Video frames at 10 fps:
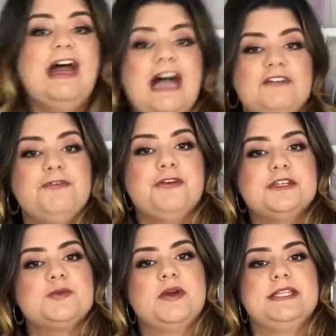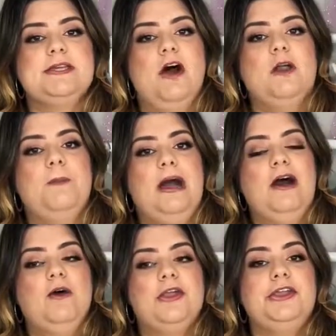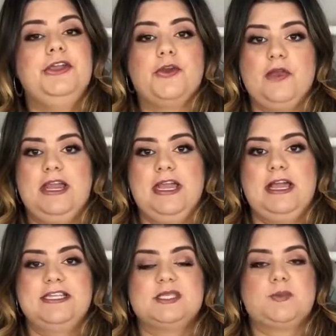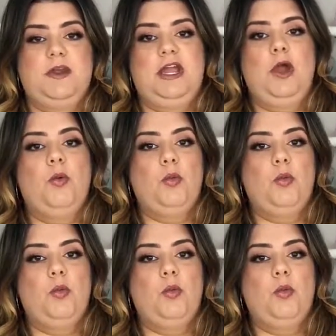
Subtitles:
I first want to talk about curating a spring